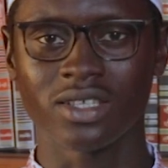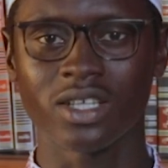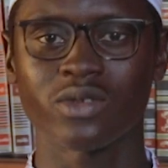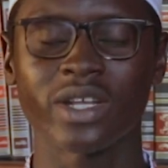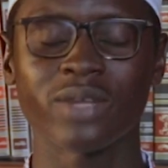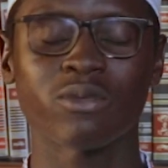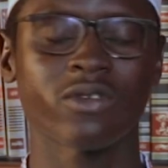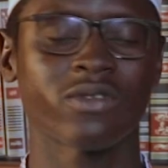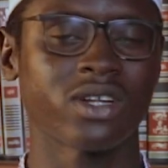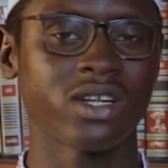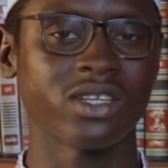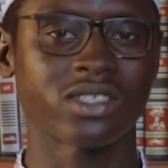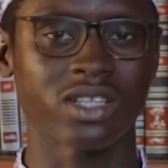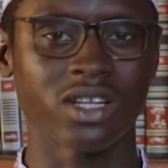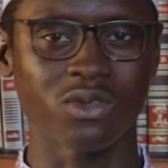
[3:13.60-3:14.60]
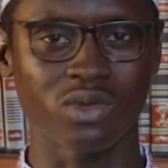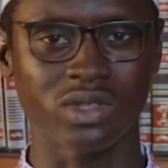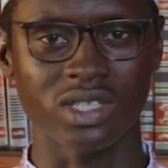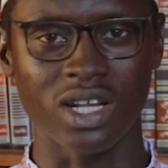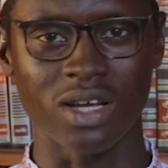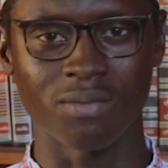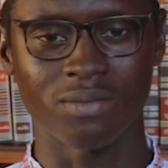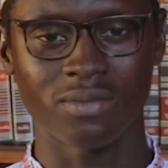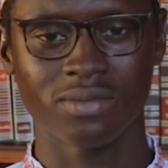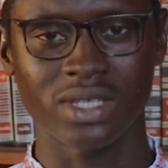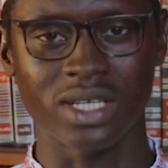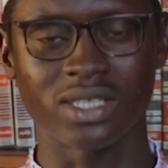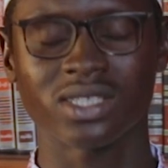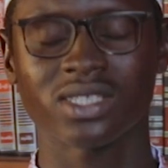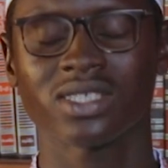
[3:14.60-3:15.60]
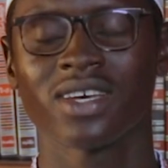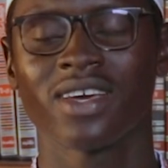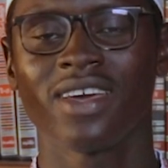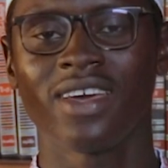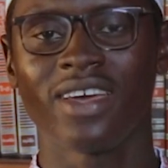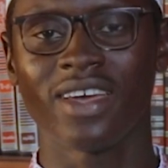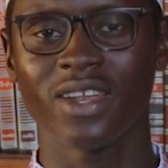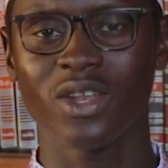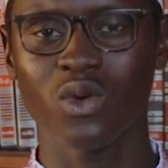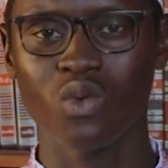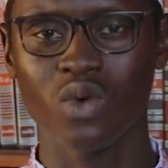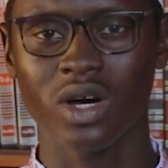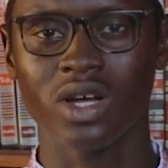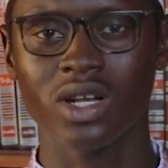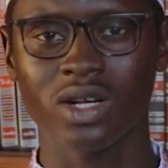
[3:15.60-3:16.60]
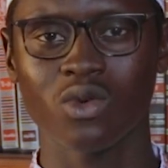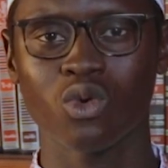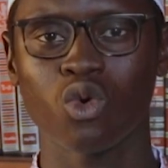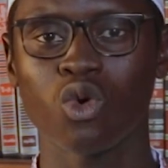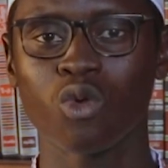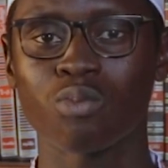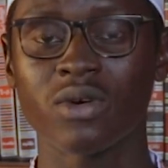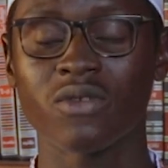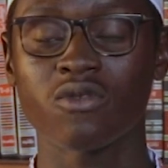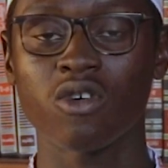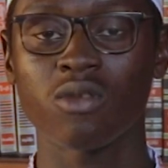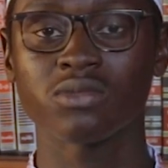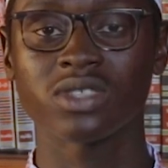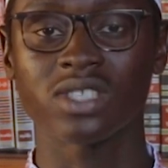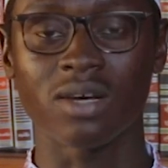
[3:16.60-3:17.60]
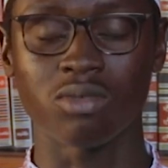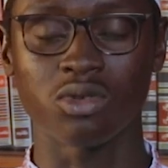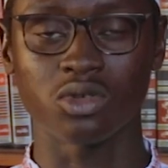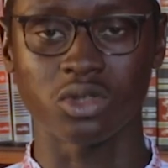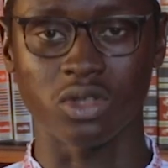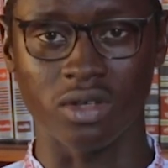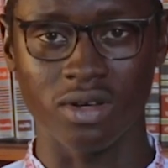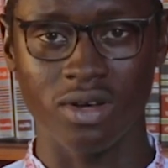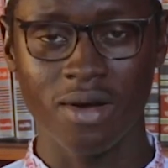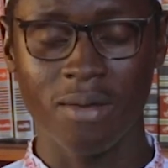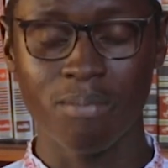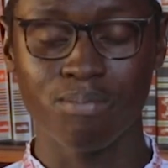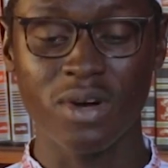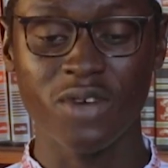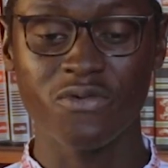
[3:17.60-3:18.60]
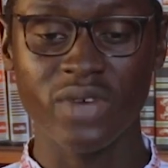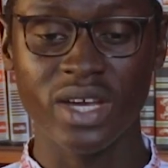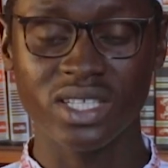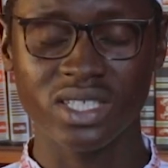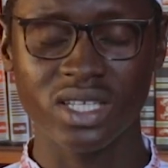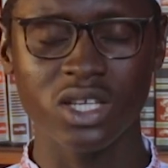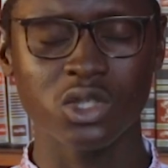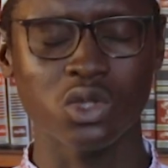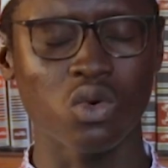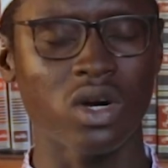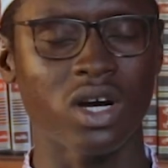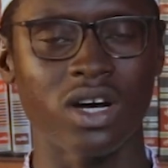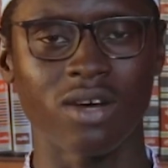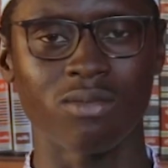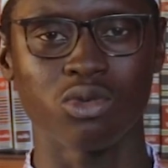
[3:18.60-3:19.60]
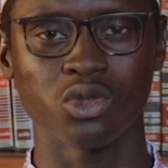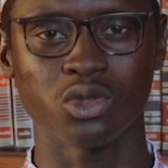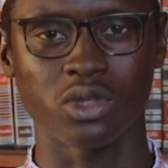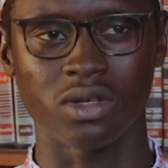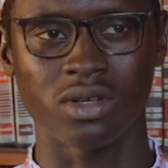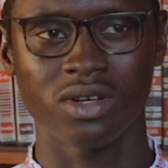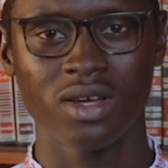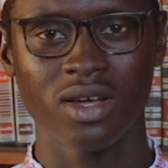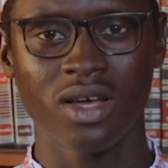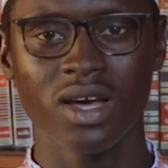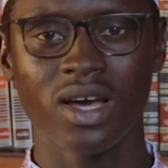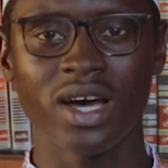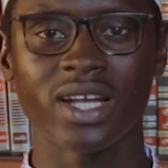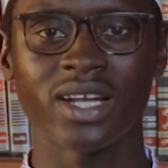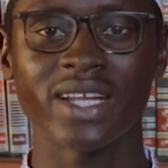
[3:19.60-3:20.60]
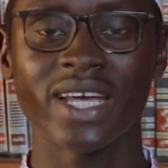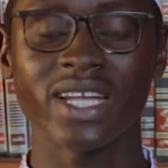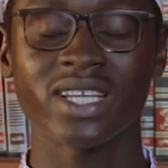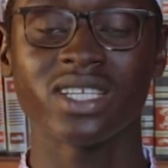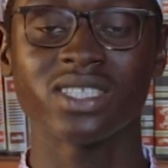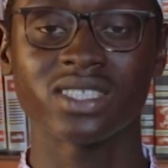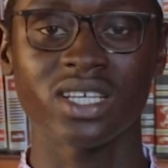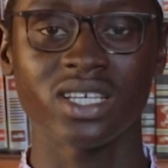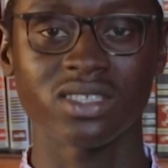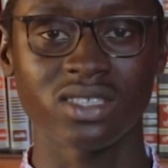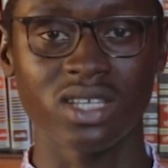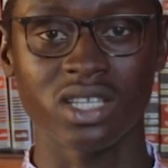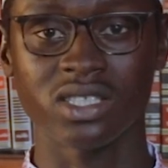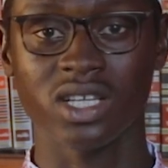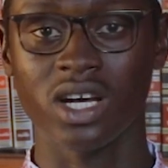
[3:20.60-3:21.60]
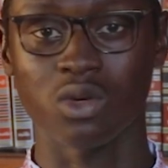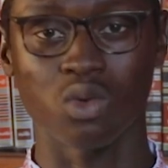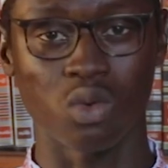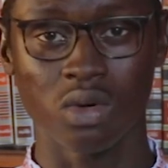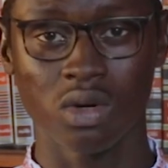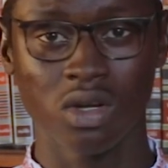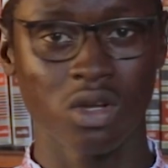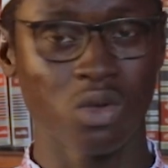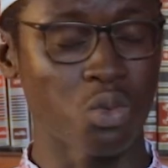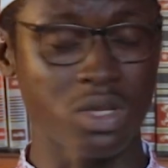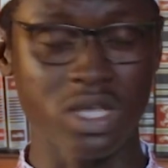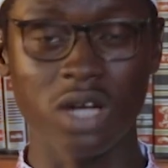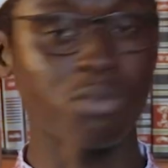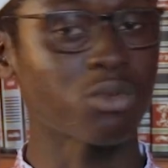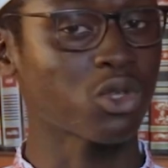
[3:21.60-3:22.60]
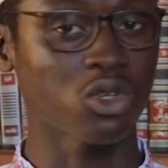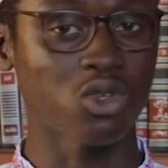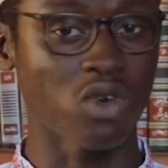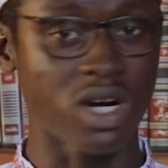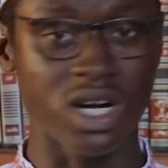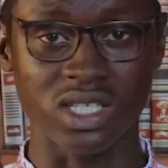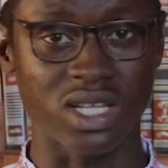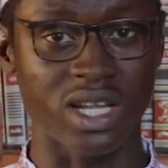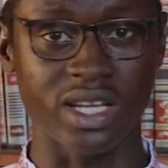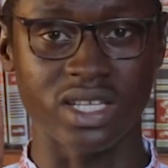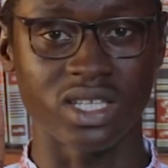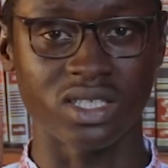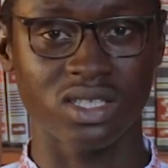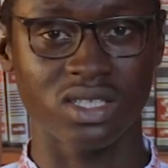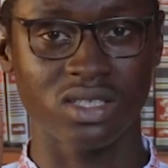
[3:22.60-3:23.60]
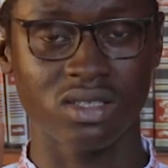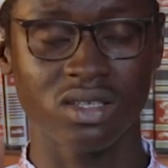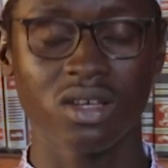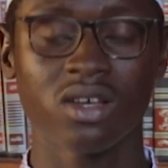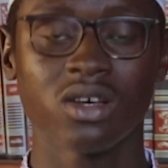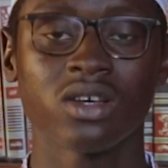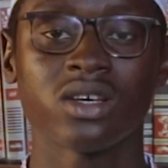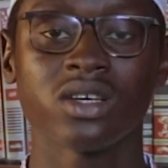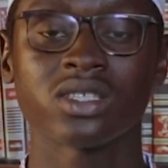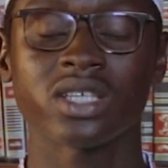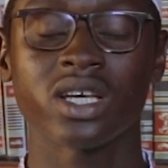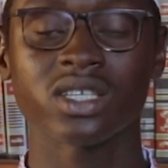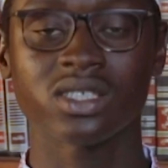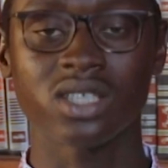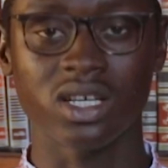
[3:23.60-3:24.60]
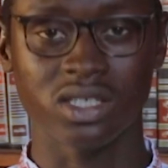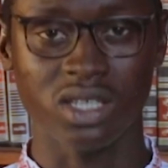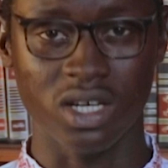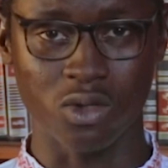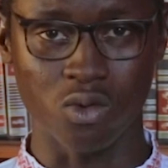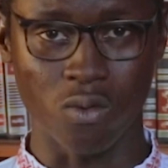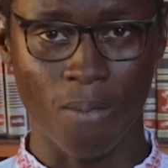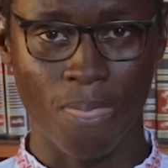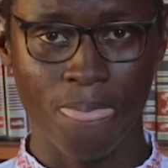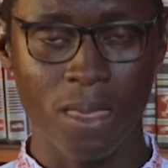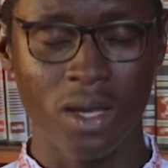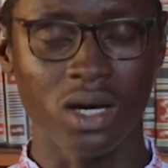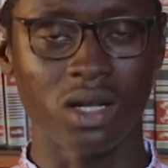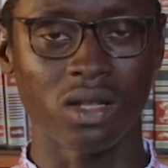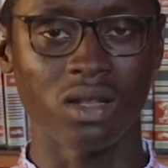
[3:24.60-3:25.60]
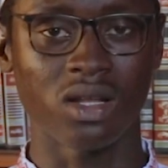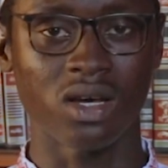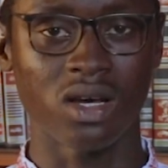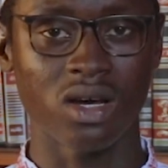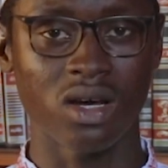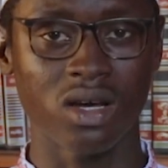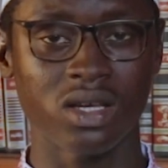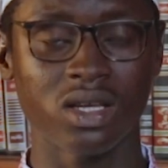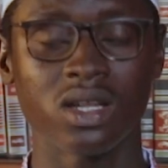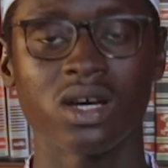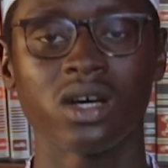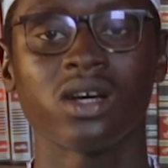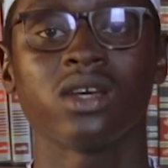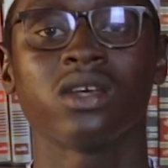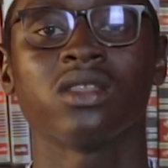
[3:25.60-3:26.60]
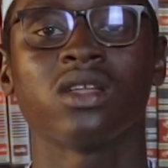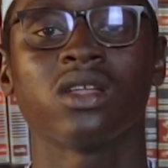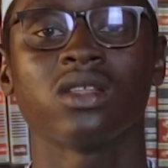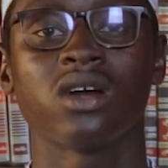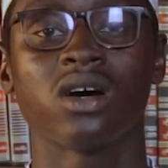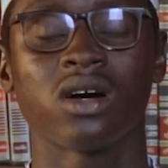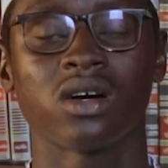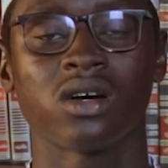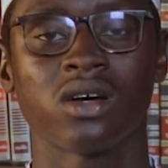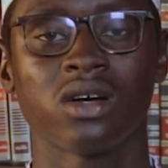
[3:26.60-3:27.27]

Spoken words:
That's why the Prophet alayhi salatu wasalam says, anyone who performs ablution, perfects his or her ablution, and then he says, ashhadu, without putting your hands like this, says, ashhadu, Allah ilaha illallah,